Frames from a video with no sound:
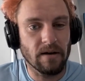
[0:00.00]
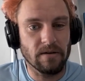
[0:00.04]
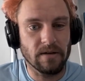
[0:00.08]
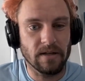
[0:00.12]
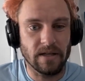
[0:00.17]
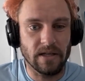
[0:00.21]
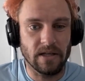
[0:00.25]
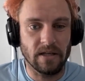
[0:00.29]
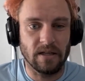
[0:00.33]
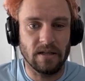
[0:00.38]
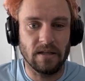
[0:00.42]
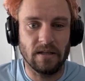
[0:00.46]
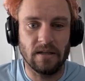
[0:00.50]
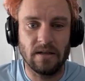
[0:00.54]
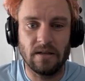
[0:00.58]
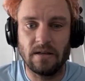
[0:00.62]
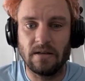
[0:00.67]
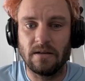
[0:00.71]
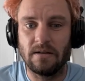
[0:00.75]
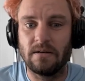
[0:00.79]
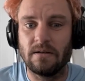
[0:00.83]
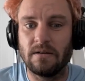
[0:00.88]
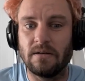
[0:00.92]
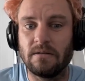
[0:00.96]

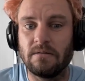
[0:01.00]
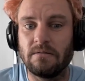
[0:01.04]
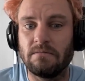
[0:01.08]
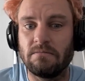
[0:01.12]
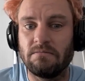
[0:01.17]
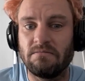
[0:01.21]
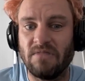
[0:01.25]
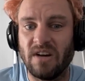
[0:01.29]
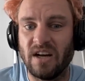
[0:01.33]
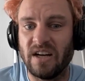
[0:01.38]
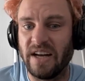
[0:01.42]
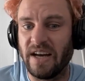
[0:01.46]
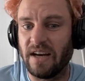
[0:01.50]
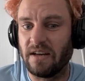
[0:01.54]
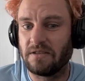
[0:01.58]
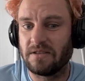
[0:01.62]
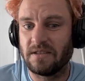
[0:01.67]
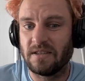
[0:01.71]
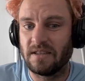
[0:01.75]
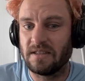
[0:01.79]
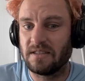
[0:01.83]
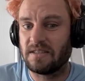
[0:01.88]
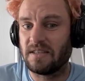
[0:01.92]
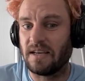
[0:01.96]
announce
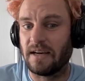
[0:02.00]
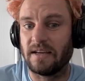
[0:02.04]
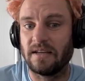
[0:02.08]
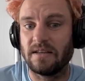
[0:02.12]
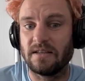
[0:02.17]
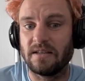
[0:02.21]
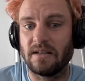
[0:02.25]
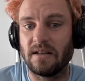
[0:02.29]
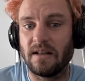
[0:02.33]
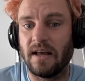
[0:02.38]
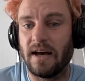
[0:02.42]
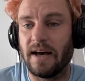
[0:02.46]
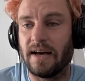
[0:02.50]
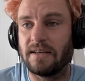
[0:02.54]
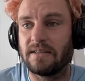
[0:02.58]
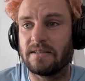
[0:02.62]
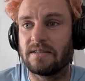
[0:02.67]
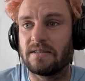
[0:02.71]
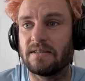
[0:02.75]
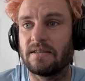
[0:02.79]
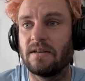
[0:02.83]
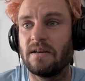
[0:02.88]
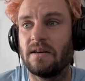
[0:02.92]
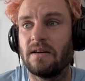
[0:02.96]
in the second to
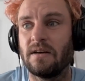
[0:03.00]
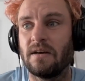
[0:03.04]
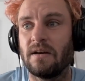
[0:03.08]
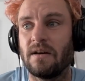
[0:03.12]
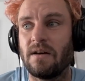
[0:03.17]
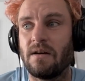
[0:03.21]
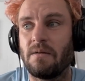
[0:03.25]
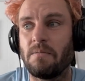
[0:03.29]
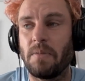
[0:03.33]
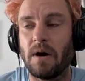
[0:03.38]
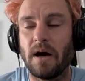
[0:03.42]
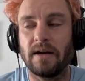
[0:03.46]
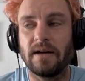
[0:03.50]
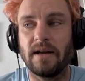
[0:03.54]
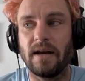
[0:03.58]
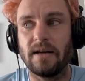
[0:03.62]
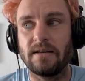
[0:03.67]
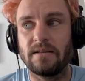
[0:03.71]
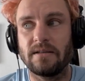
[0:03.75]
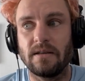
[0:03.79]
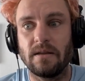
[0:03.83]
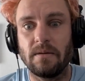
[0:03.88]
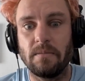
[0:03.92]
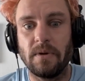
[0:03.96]
last
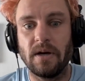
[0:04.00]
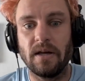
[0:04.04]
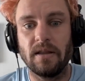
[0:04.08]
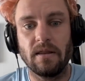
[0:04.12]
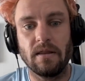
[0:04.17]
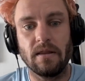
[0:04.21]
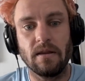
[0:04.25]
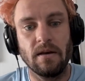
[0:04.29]
podcast of the month.